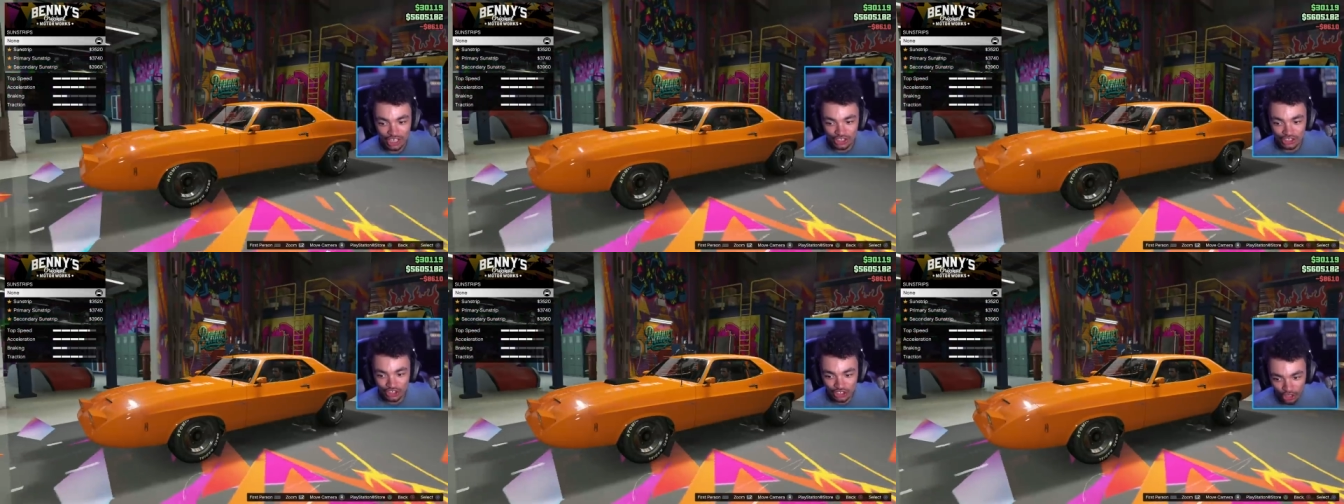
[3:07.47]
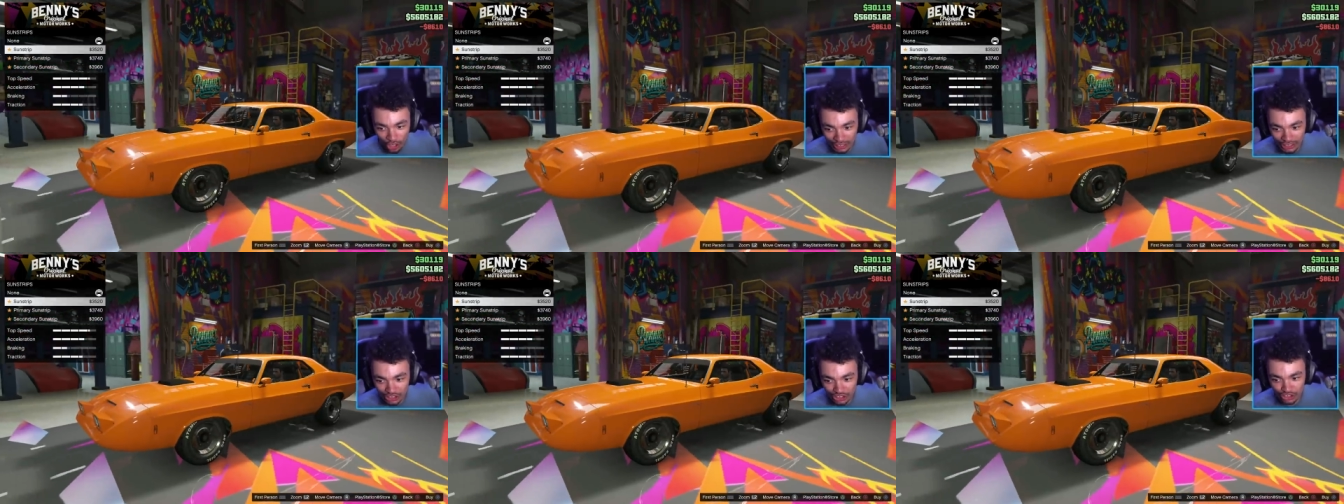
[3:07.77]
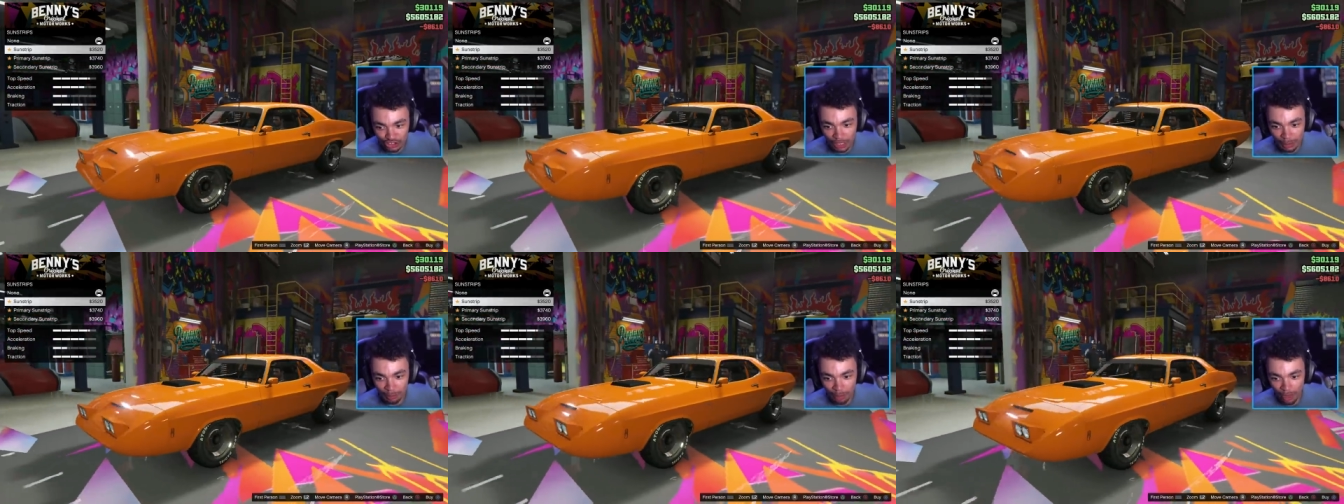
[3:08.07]
Sunstrip
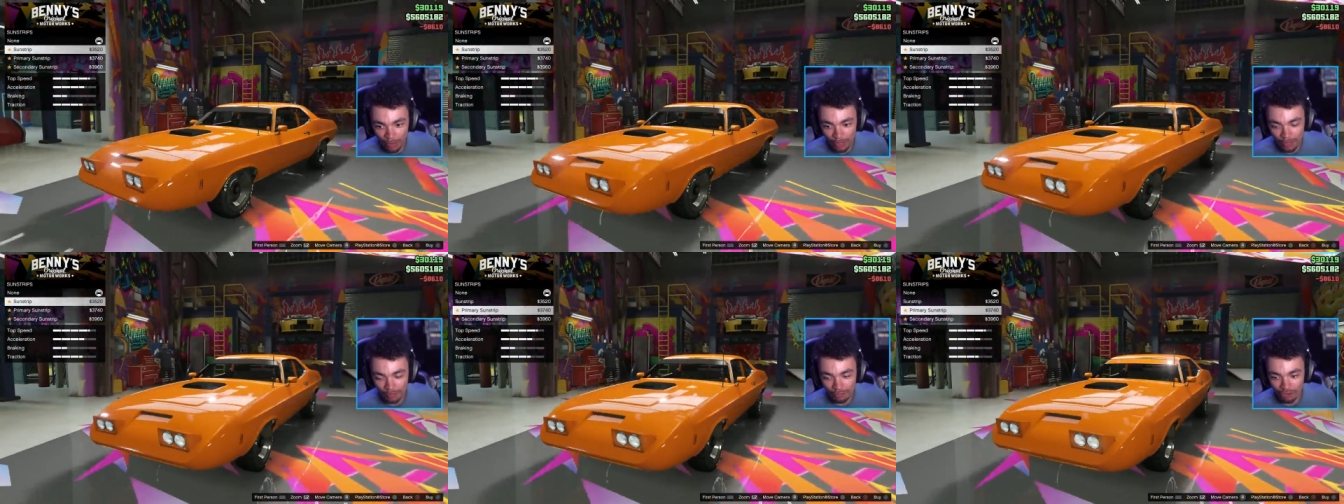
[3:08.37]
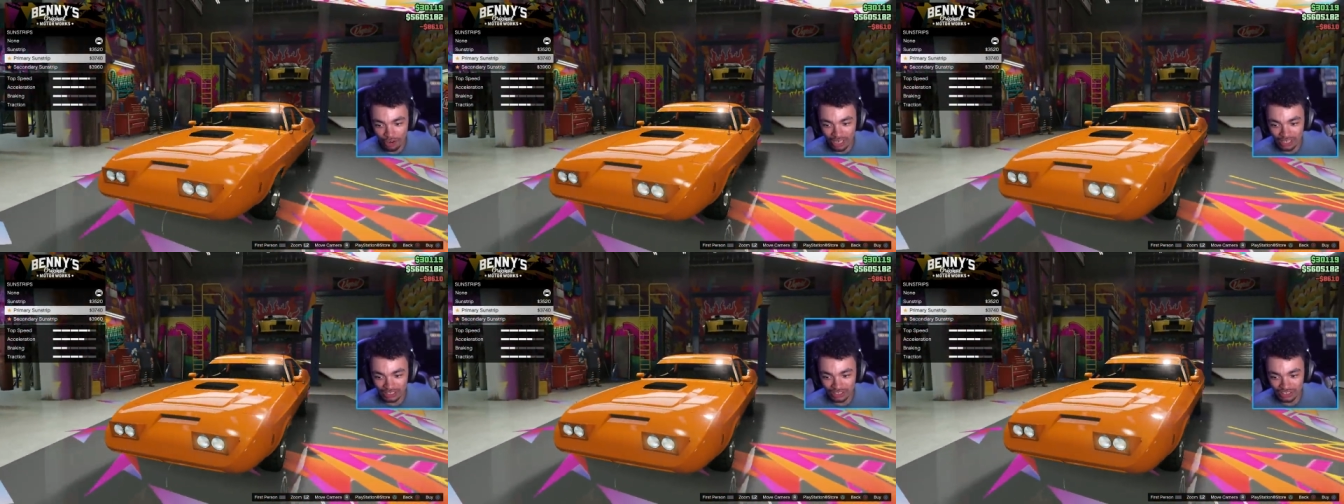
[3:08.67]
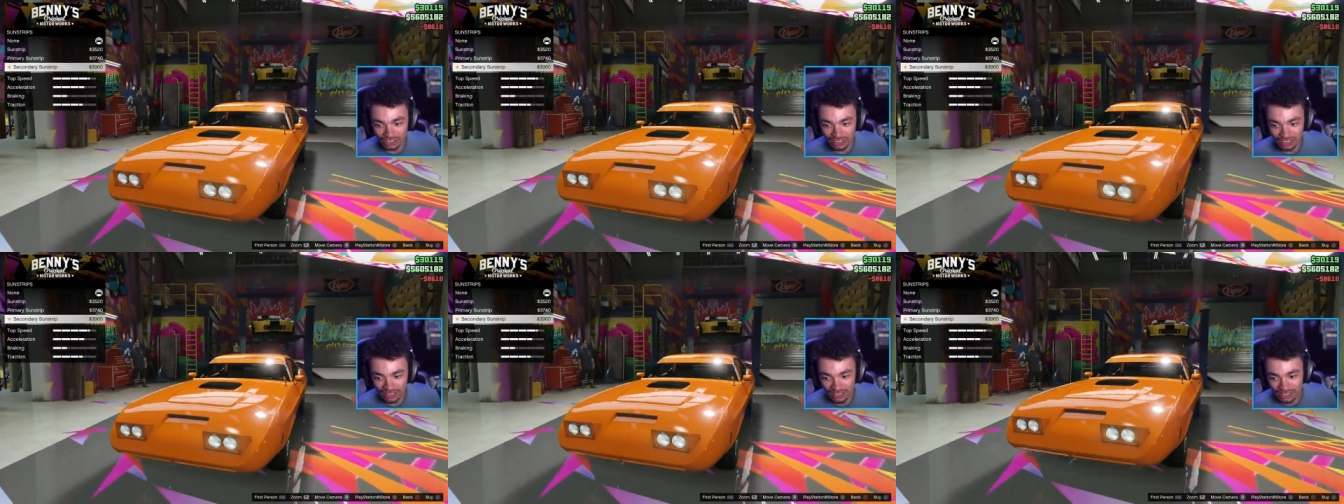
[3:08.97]
strip on the
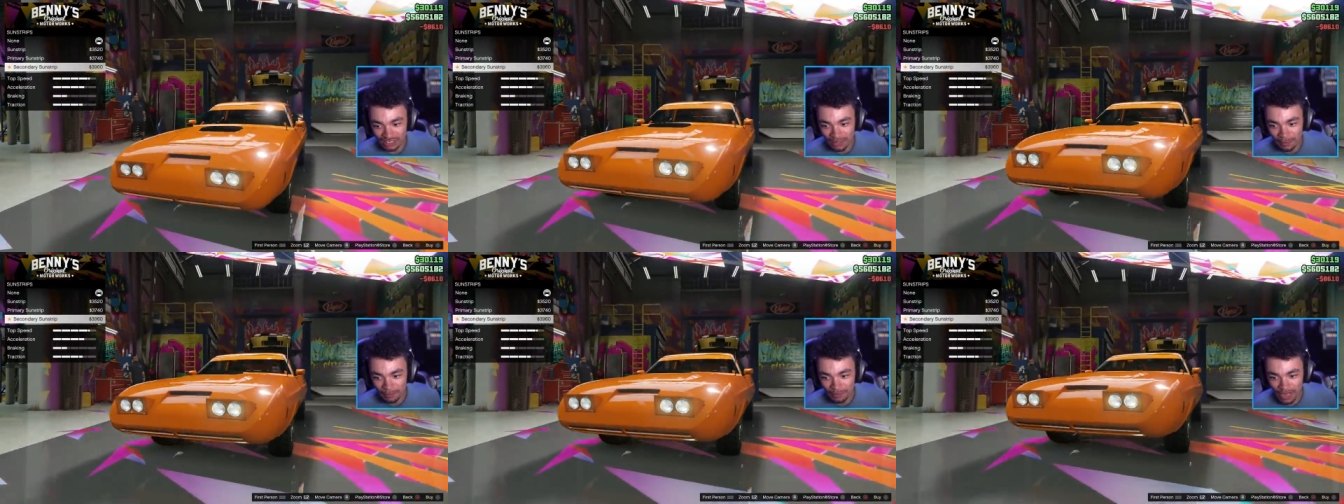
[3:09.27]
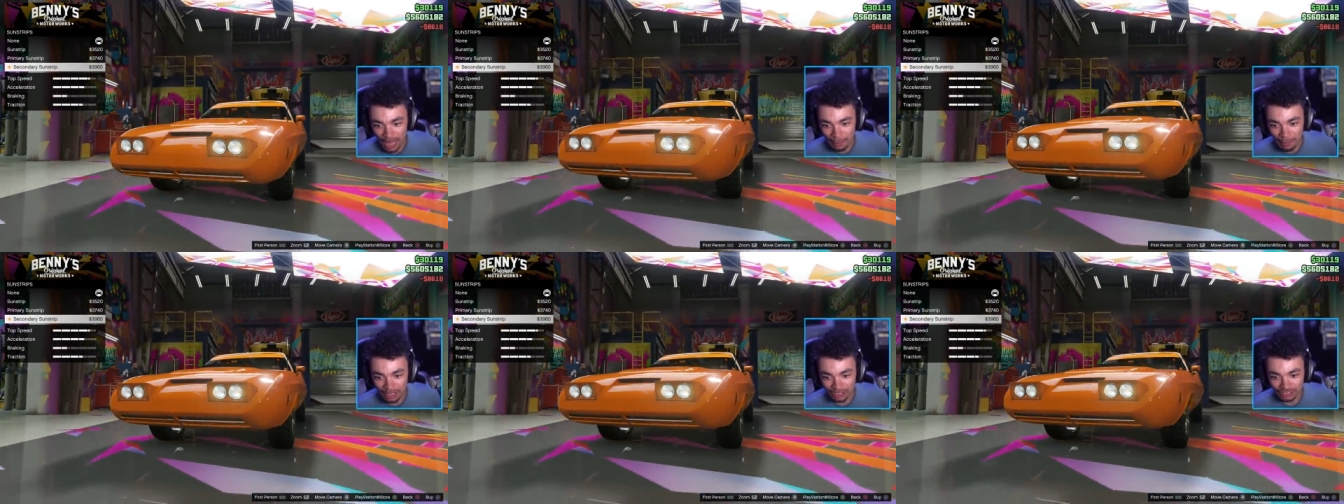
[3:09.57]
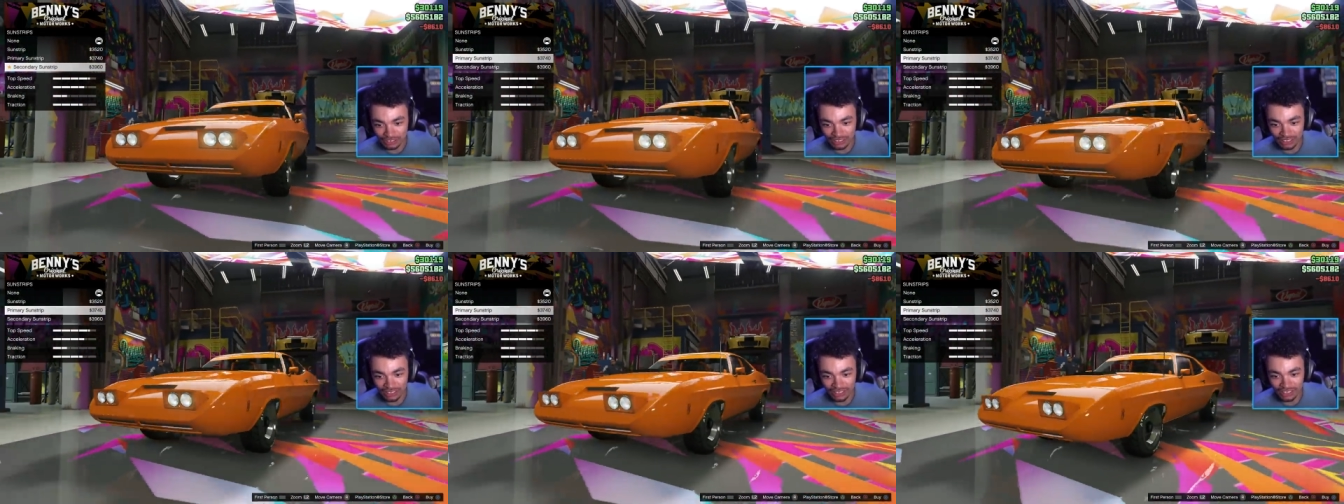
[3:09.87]
front i'm
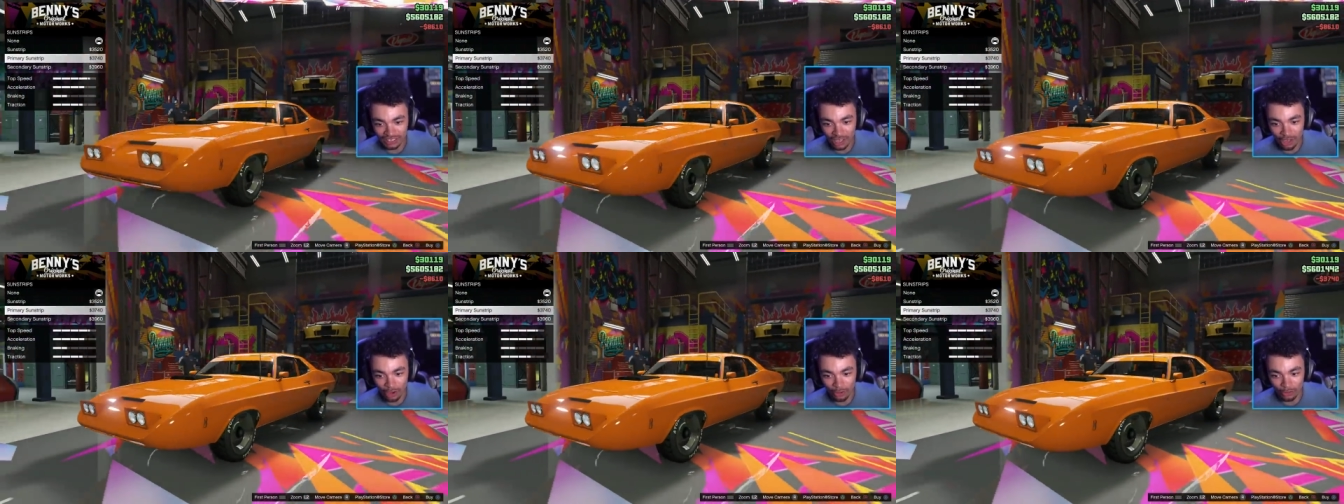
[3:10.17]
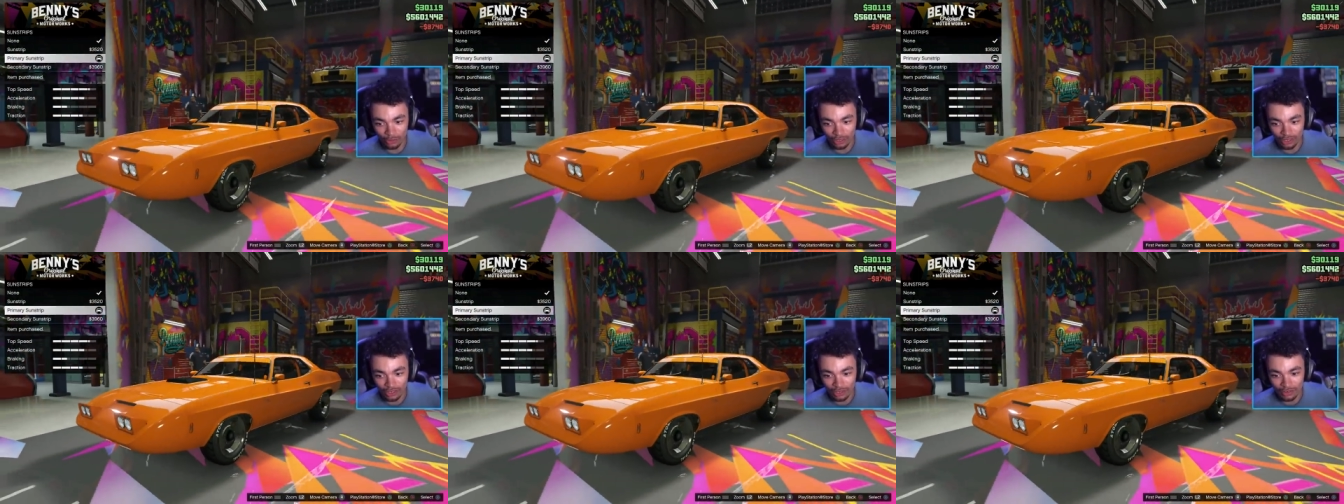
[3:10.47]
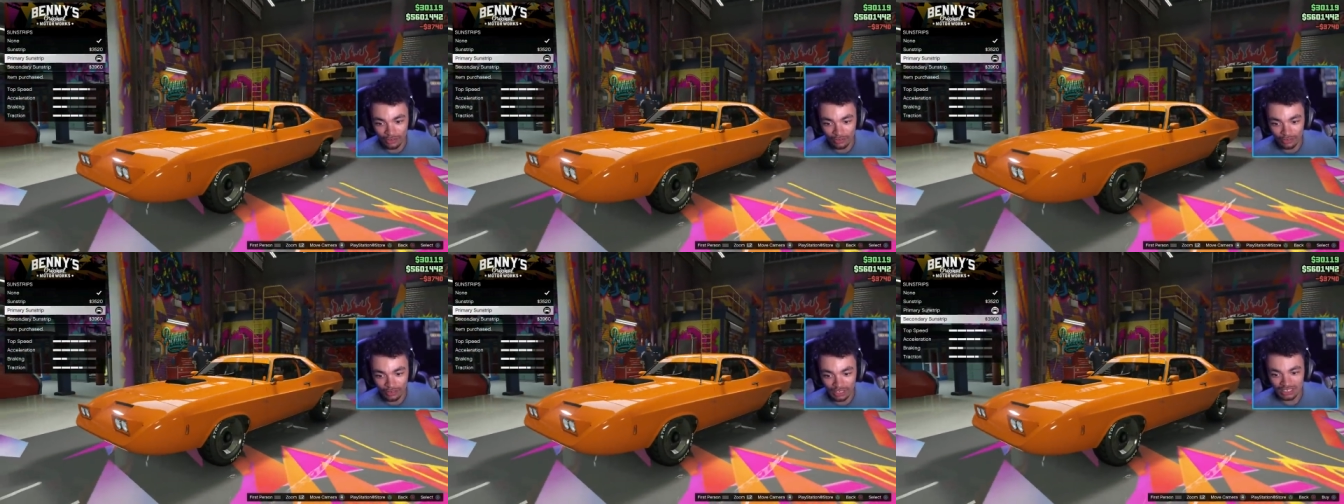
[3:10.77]
actually going to go
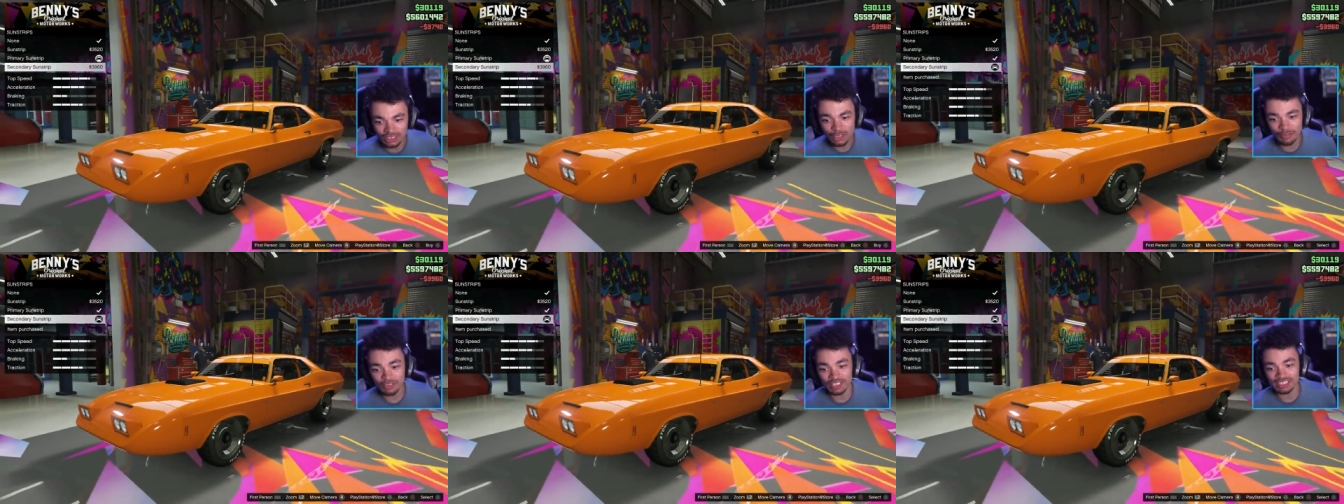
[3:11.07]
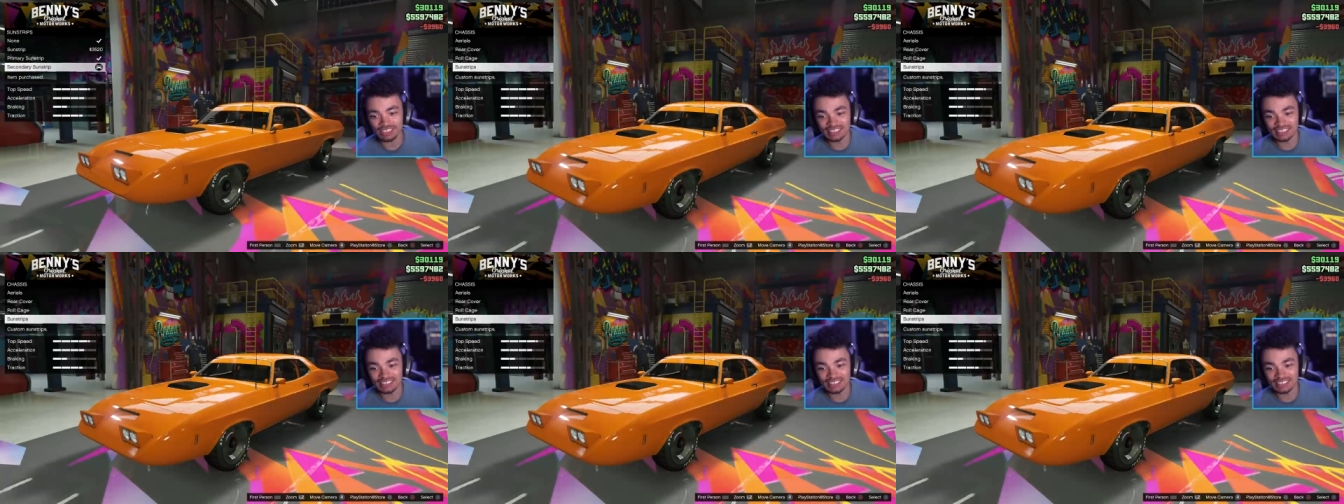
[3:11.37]
let's go for the